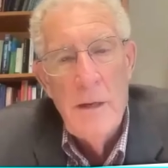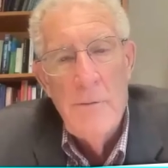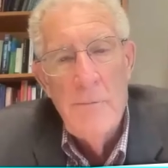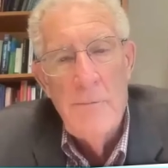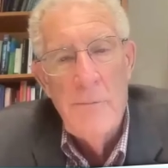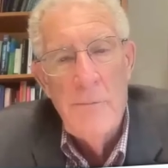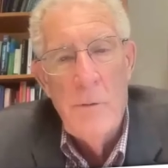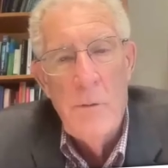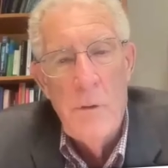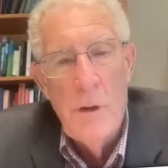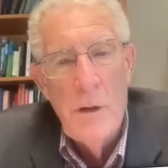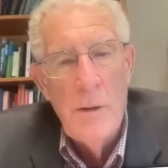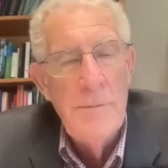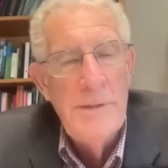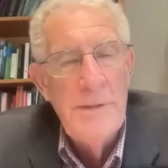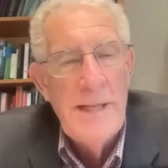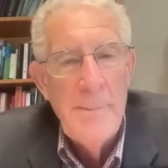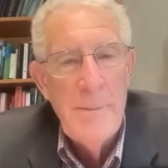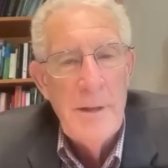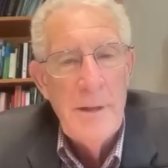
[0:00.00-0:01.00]
for
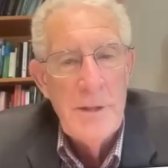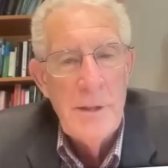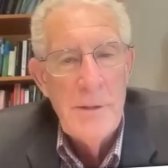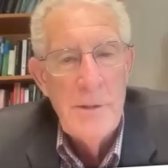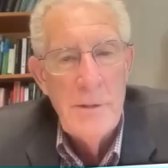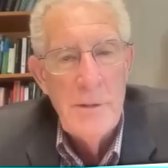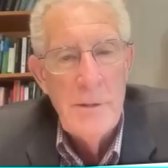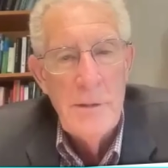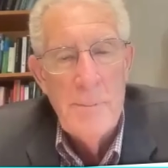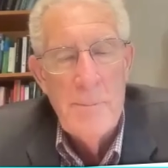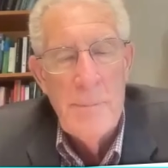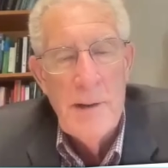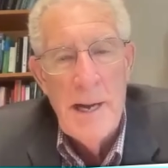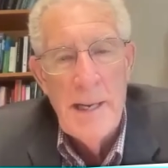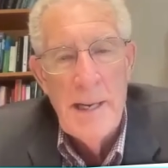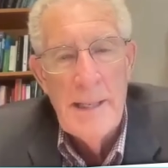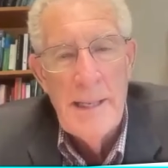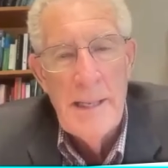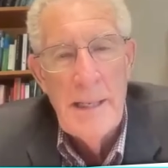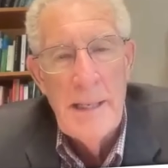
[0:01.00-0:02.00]
damaging the
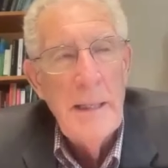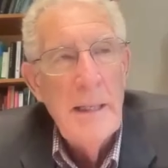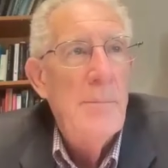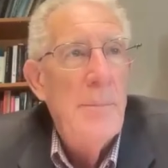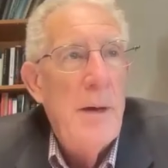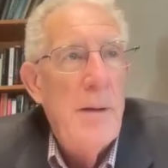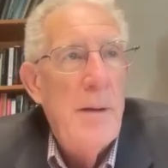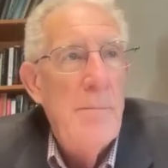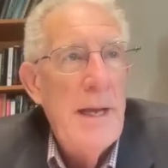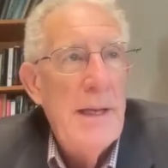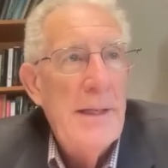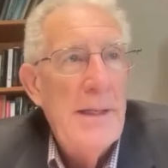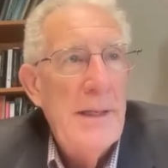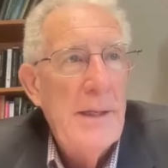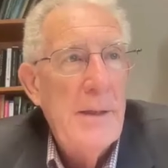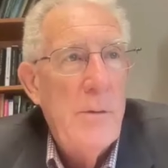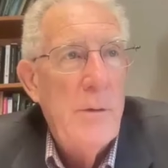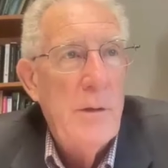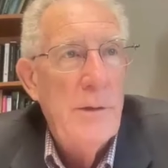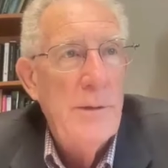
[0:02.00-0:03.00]
body,
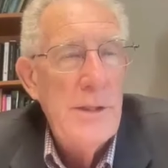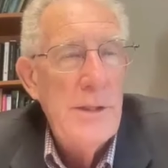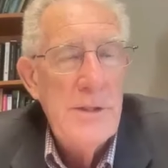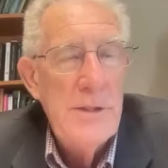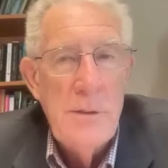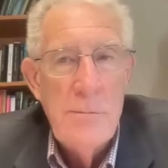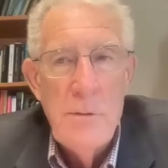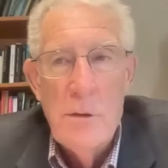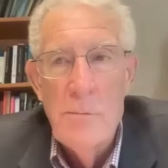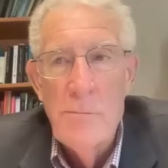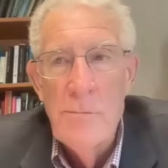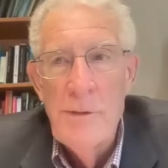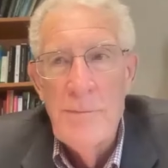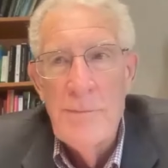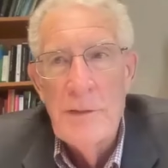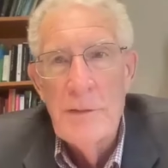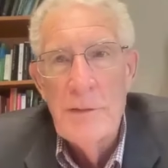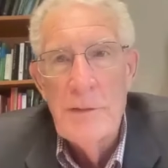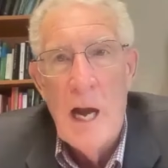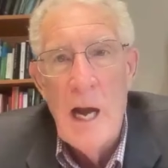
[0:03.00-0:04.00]
making all these
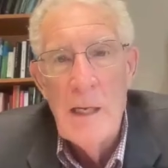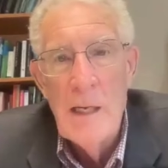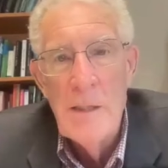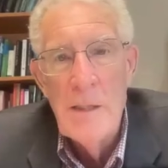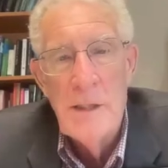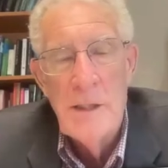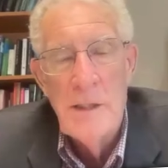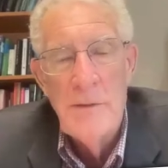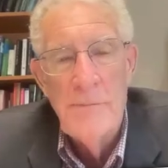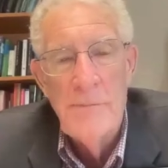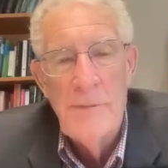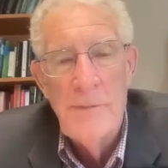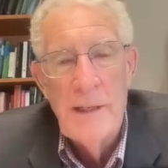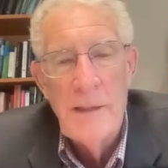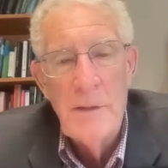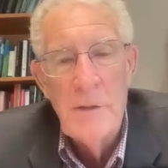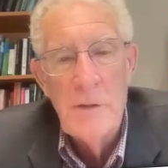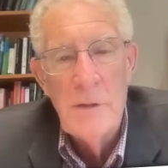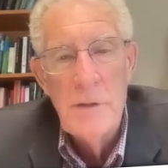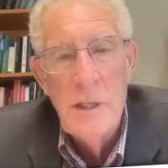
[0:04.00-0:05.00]
horrific toxic
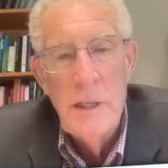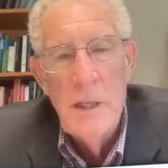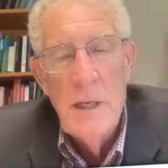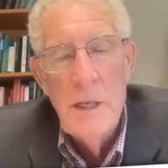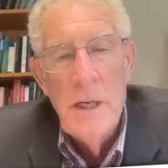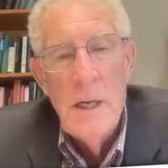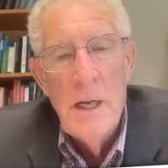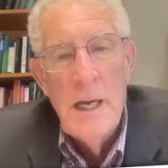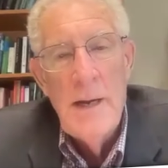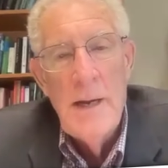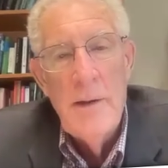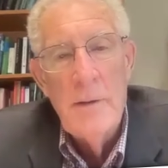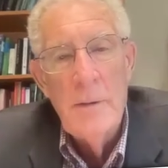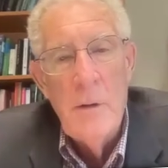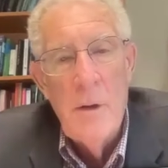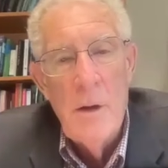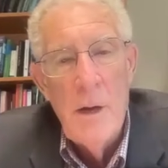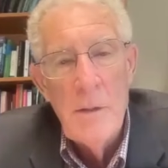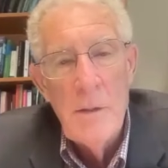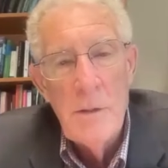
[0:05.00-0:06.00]
effects, hair
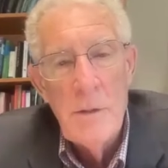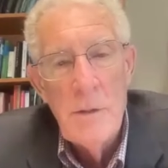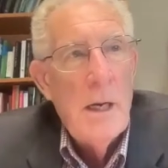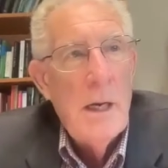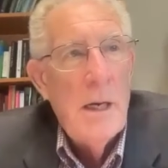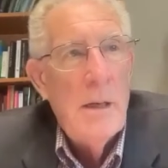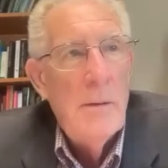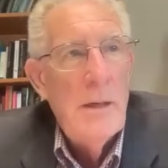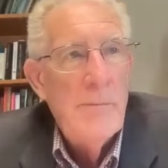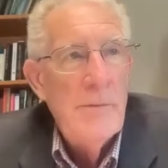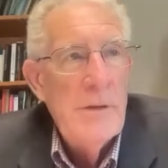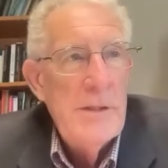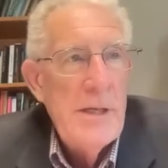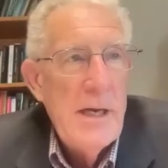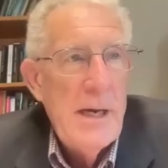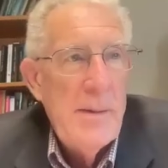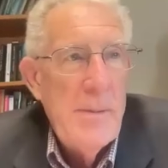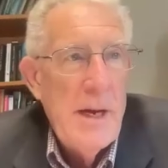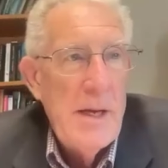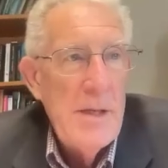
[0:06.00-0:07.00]
loss. Every
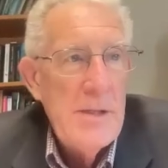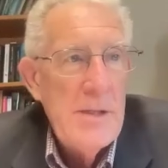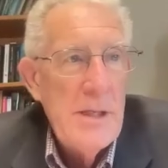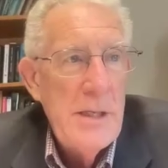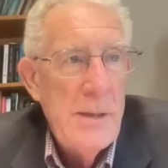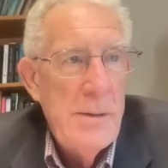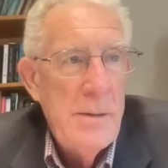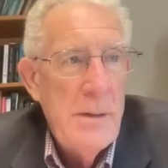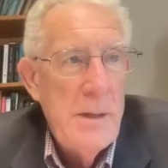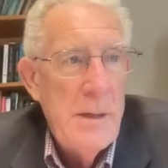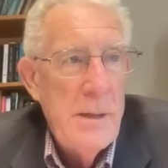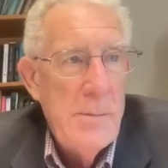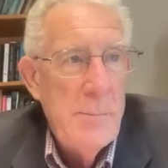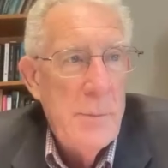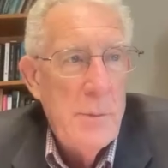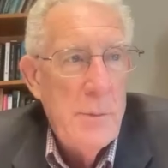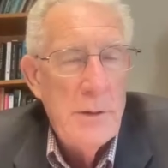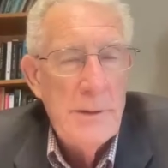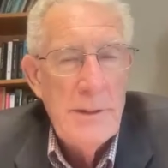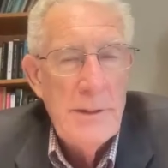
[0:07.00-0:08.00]
time I see a
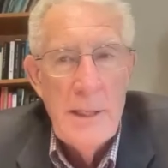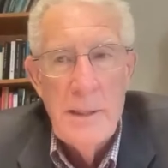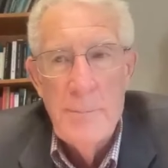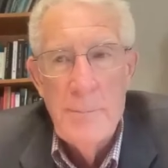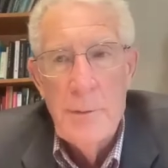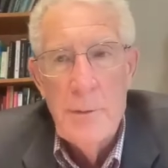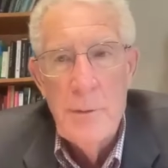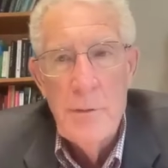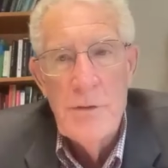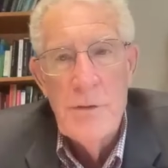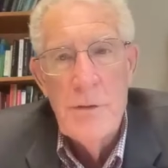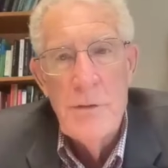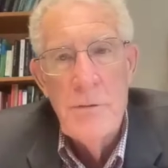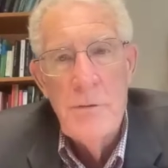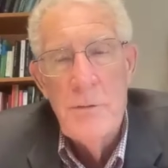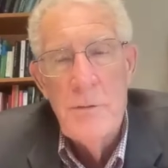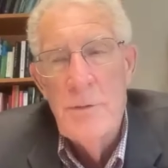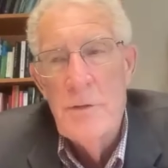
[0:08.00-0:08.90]
bald-headed person who's